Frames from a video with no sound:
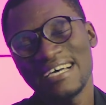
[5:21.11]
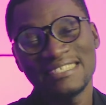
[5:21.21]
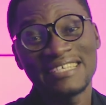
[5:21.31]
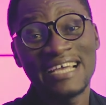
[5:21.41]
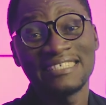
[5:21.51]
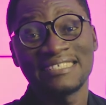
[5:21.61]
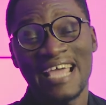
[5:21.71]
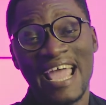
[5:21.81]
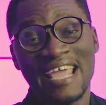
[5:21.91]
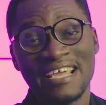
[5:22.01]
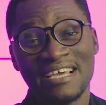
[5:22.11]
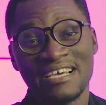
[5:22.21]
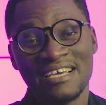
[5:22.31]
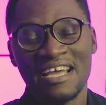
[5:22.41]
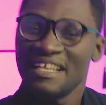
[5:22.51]
this guy is, hey,
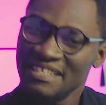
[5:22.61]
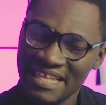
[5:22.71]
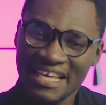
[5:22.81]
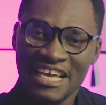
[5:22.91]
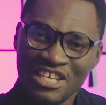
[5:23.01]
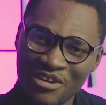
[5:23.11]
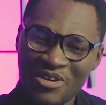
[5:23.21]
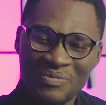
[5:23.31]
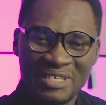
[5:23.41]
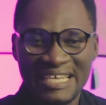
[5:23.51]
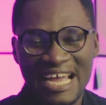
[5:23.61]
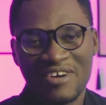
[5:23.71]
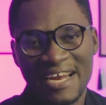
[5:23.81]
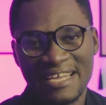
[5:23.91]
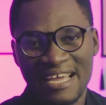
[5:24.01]
take a cue from this guy
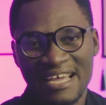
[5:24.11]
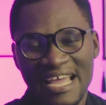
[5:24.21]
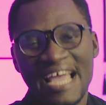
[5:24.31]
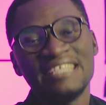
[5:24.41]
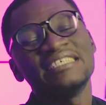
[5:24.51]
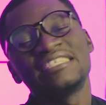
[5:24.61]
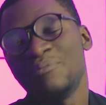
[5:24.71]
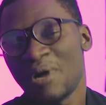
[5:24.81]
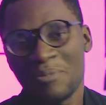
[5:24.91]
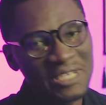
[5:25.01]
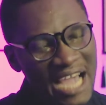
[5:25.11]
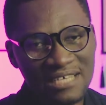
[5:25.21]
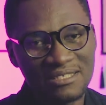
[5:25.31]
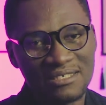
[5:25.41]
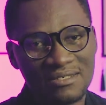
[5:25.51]
right here, and just keep up on the
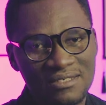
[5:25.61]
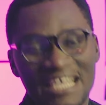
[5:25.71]
hustle.